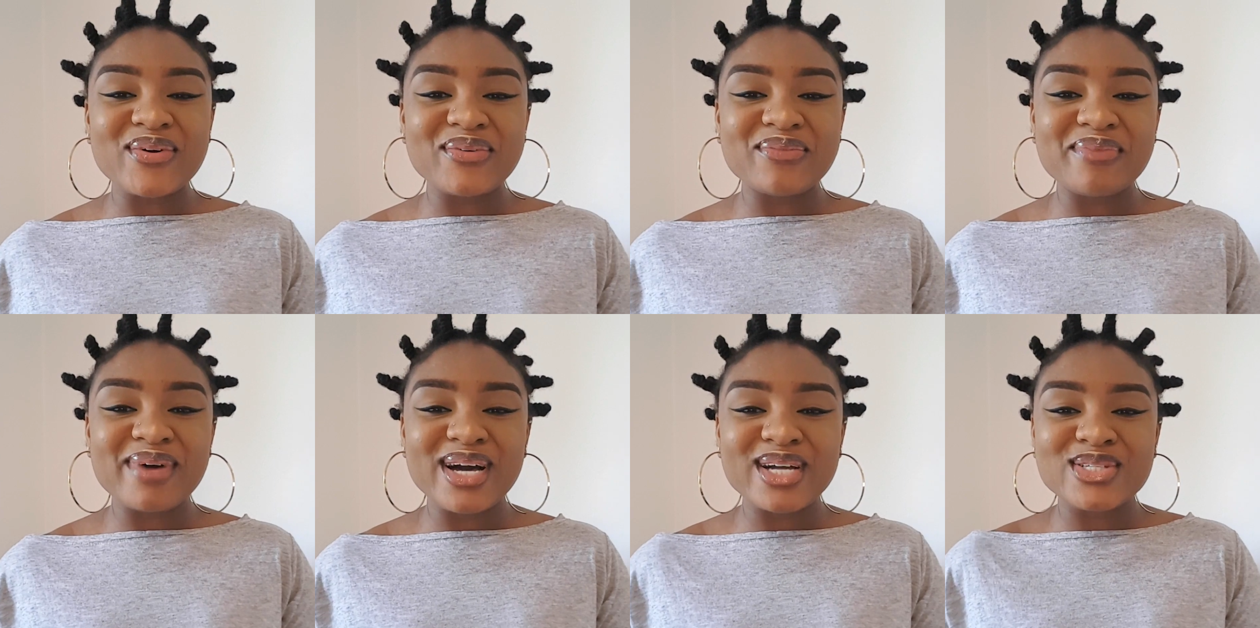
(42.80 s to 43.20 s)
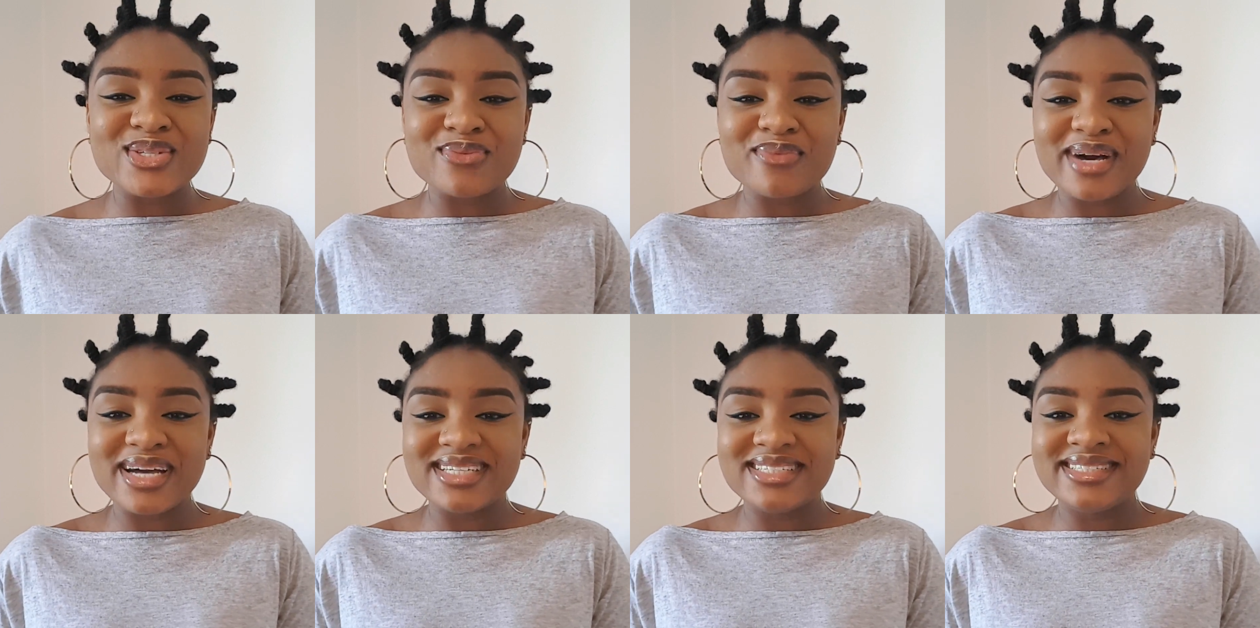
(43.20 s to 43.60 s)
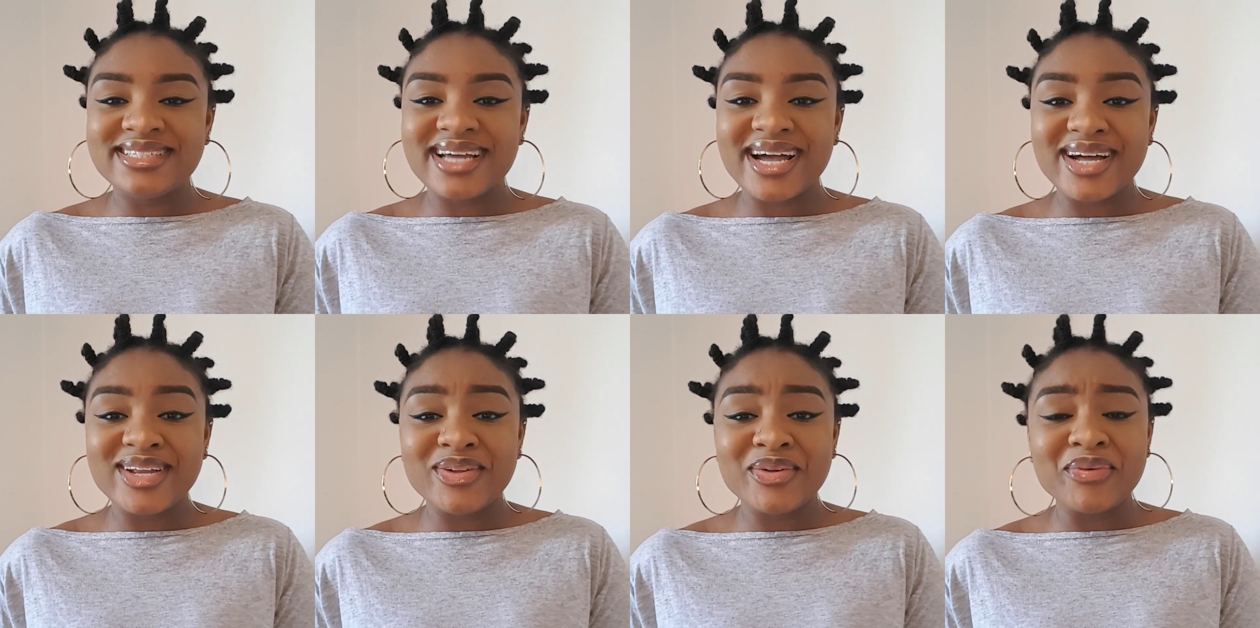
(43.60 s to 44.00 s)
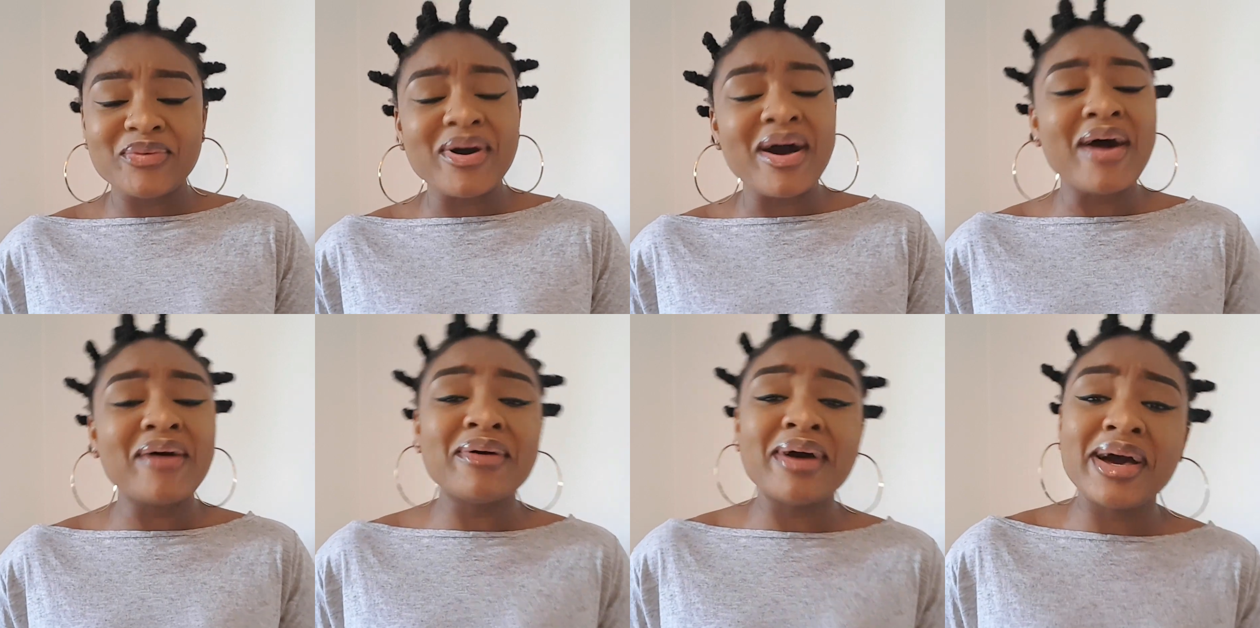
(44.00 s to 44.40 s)
back to my channel
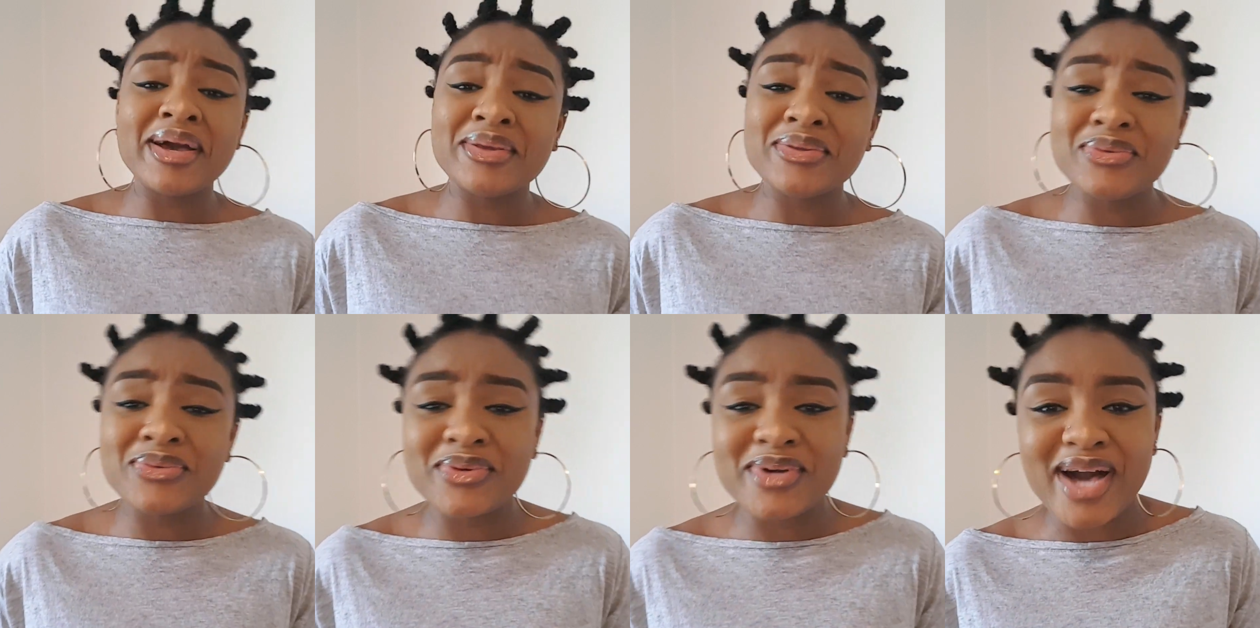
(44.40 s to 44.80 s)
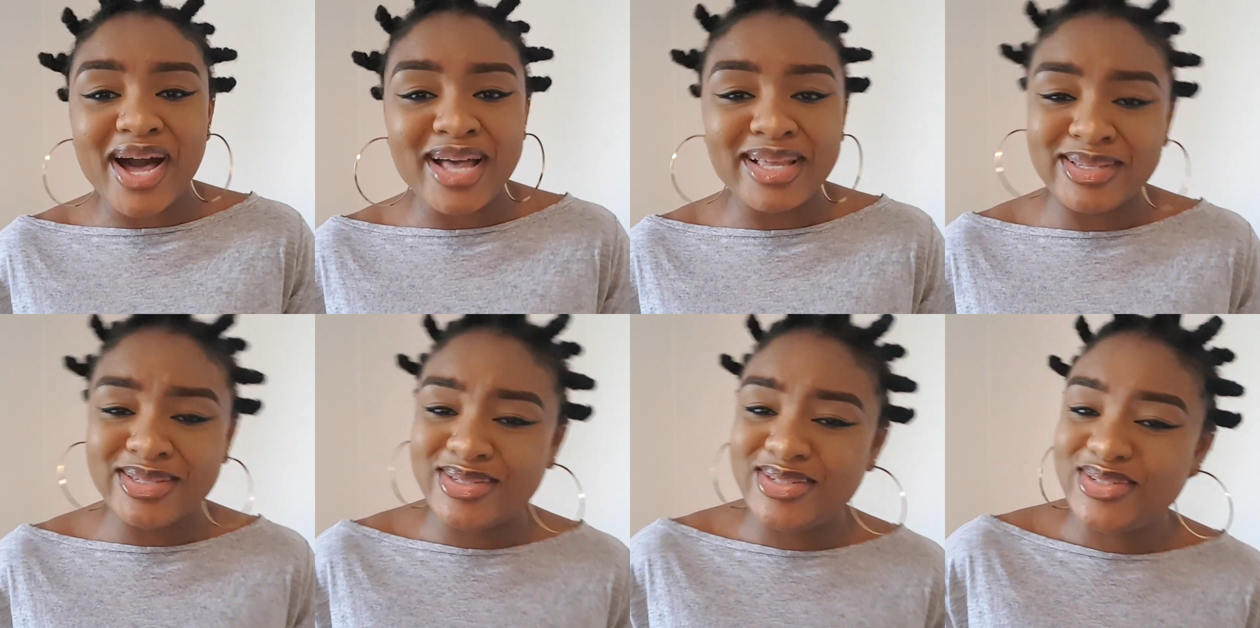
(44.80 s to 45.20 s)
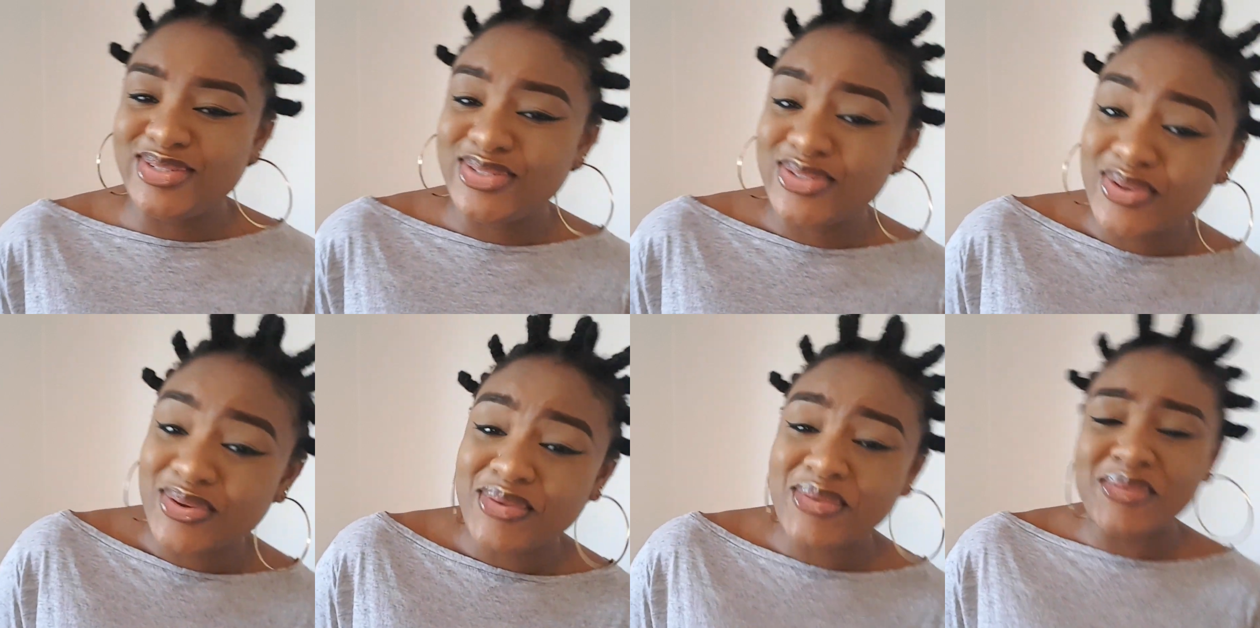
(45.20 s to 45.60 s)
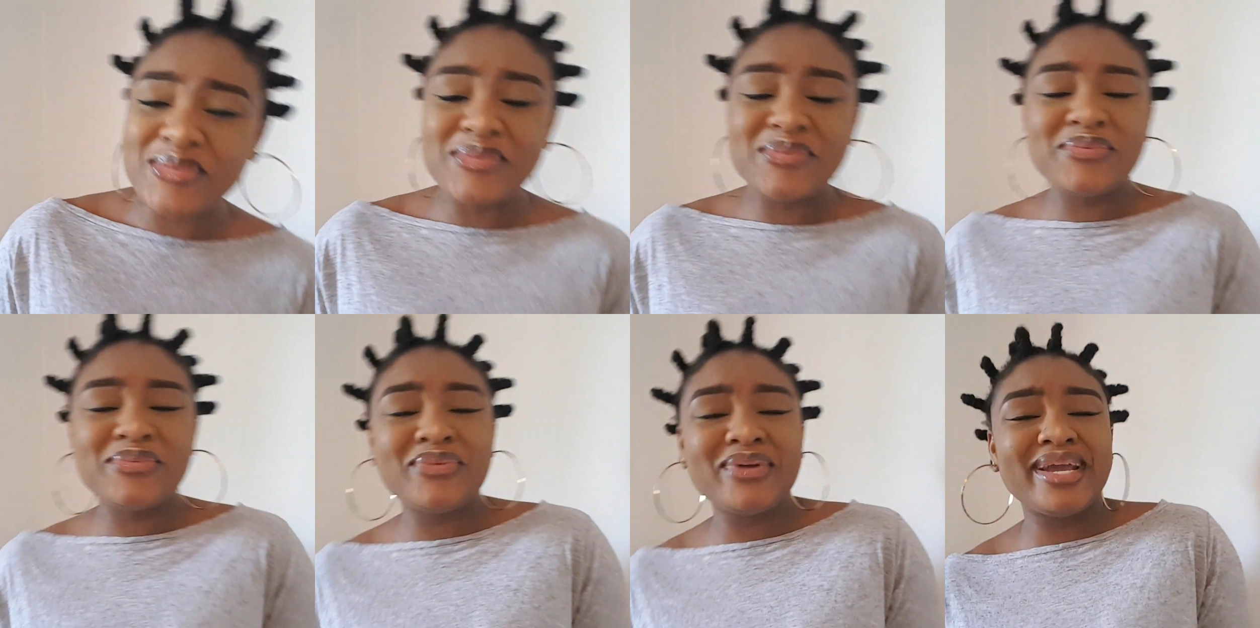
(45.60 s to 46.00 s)
how are you guys
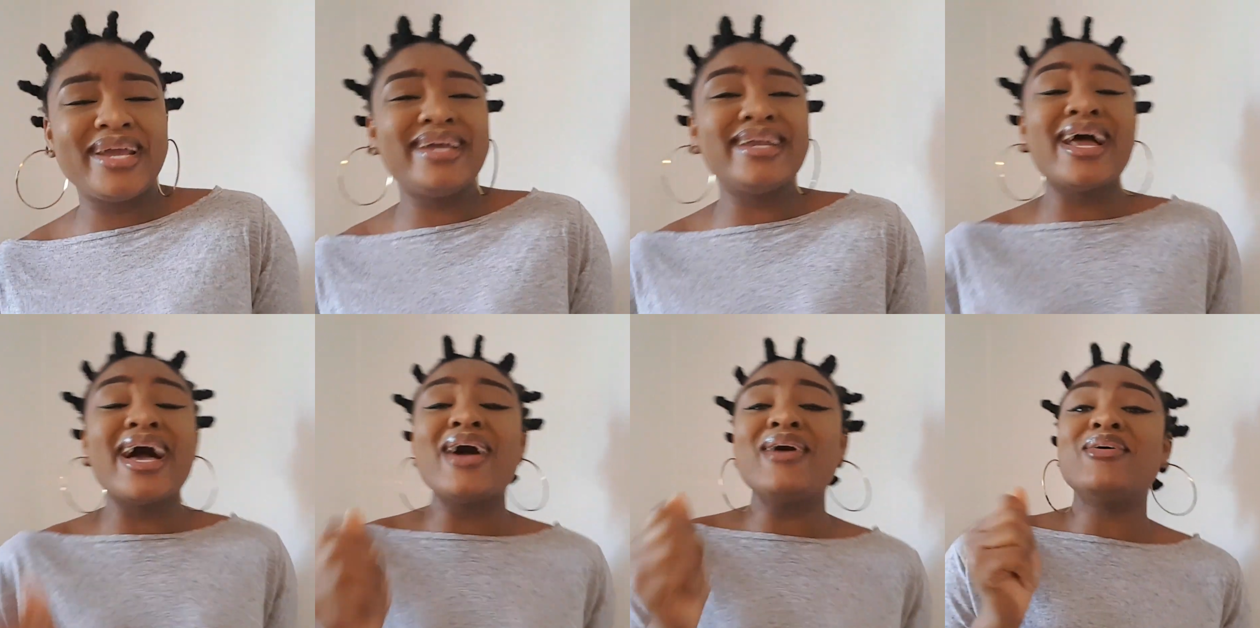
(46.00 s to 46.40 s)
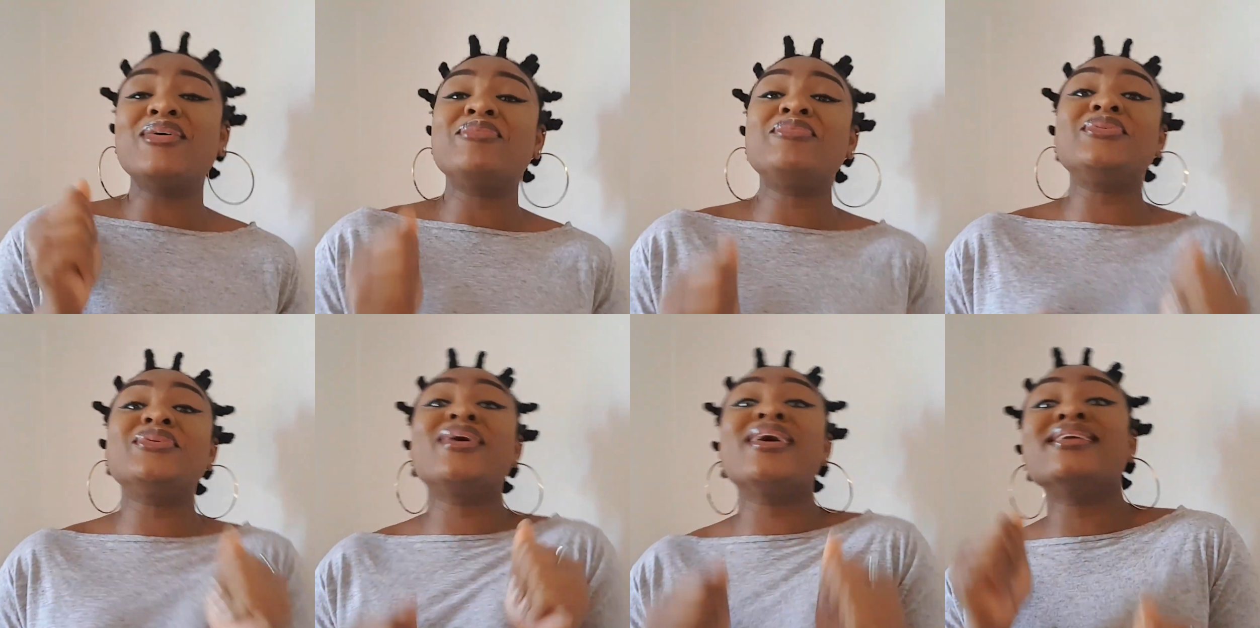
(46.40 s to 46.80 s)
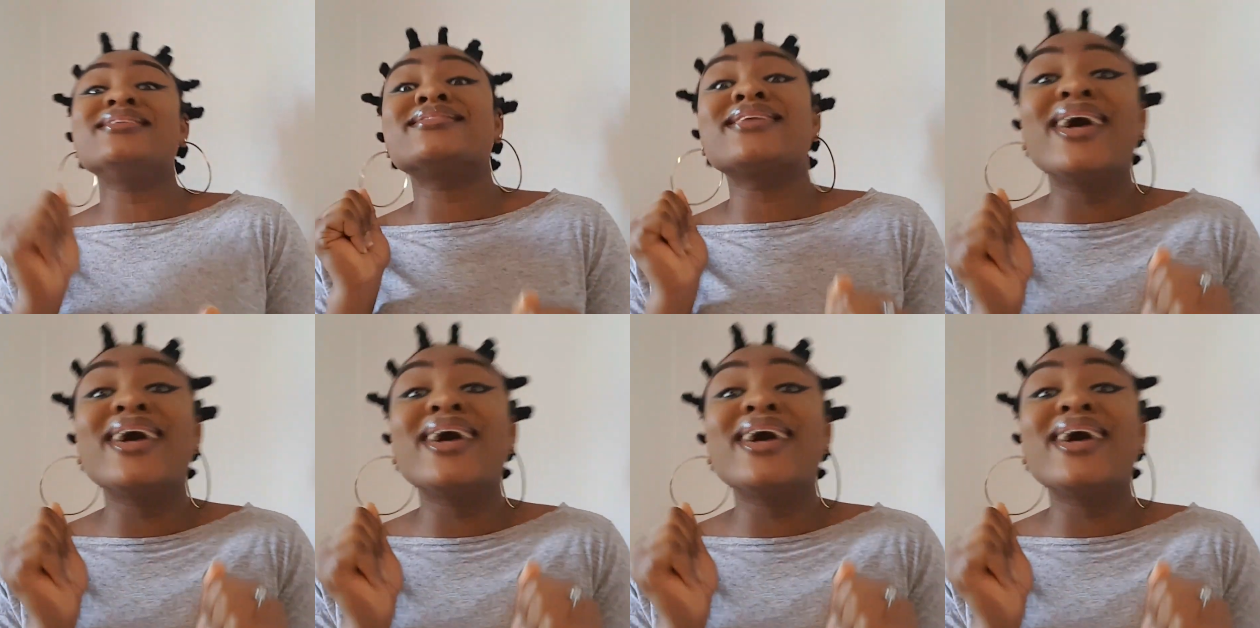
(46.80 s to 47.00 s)
doing i hope you guys